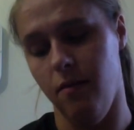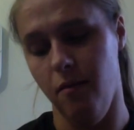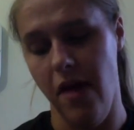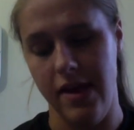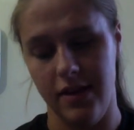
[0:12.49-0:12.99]

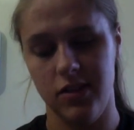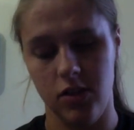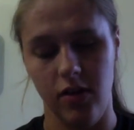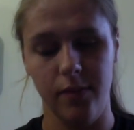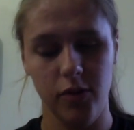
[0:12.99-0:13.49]

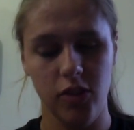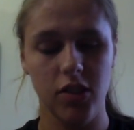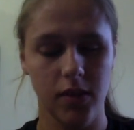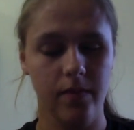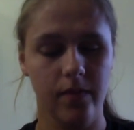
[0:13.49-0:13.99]
manuscript
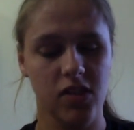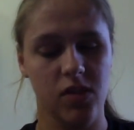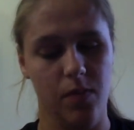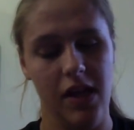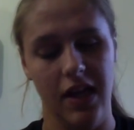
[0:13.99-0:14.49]

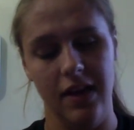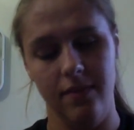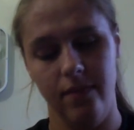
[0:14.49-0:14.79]
speaking,